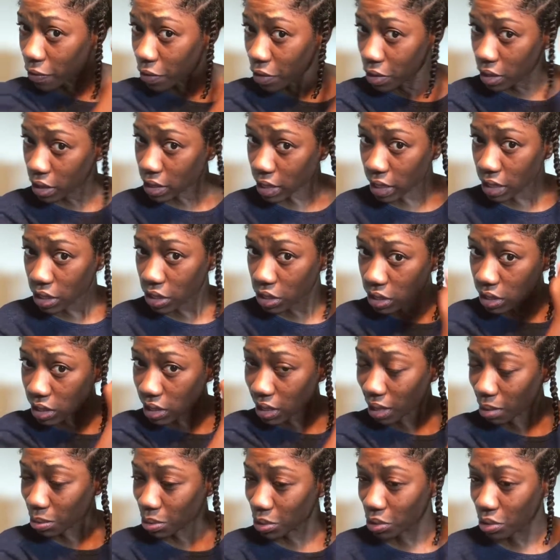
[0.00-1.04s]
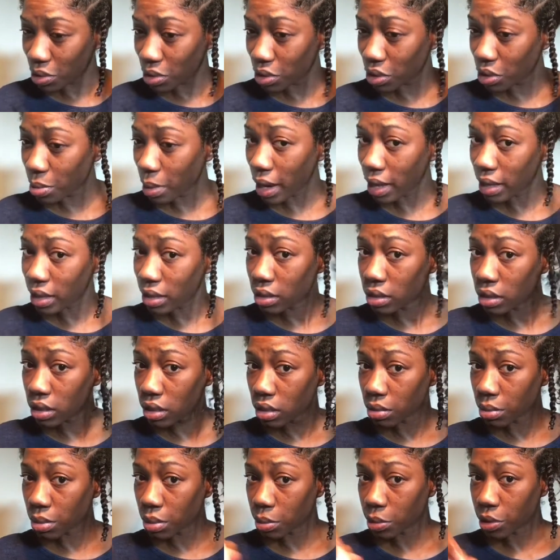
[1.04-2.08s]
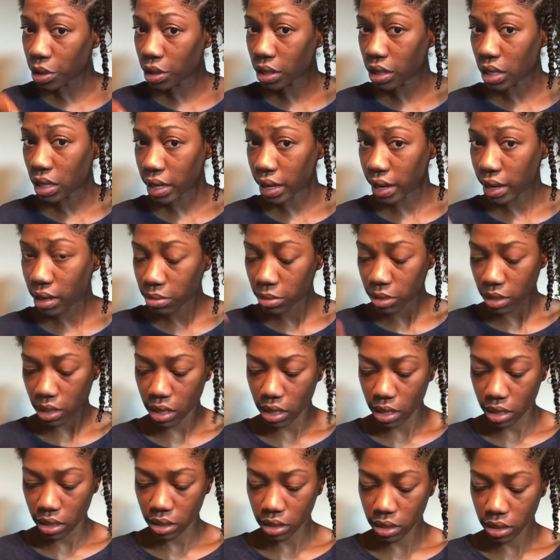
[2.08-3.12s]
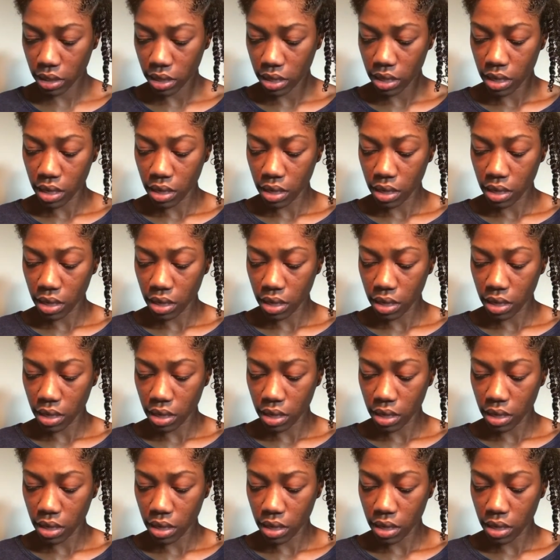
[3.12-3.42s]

for the sections that I'm doing. You're probably gonna need a little bit more than a dime size,